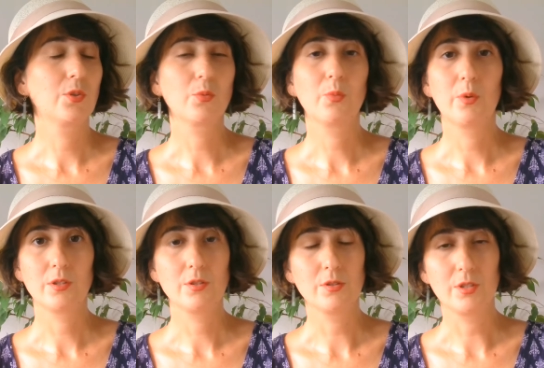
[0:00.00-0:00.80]
don't
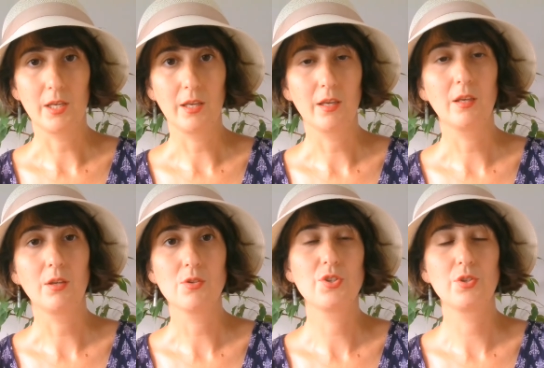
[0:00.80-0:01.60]
want to take a
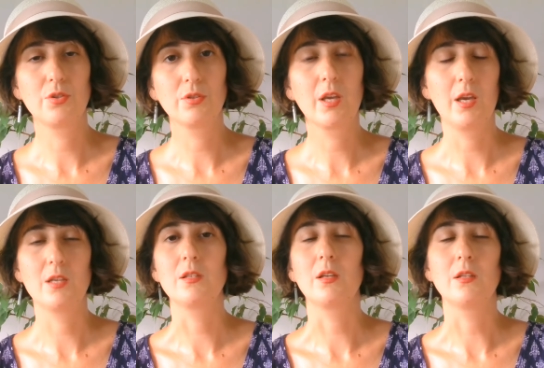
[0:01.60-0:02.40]
huge
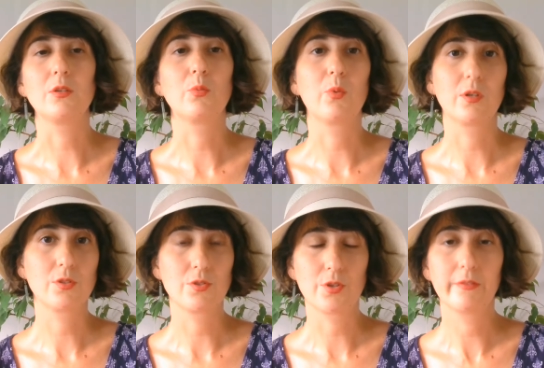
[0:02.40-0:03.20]
suitcase and you want
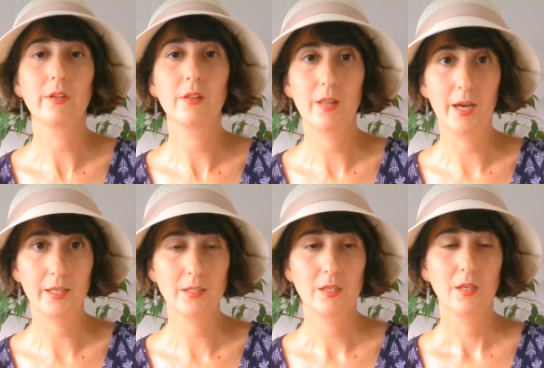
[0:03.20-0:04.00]
to travel
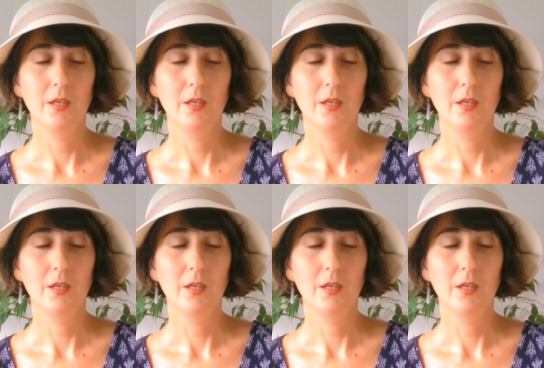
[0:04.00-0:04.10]
light,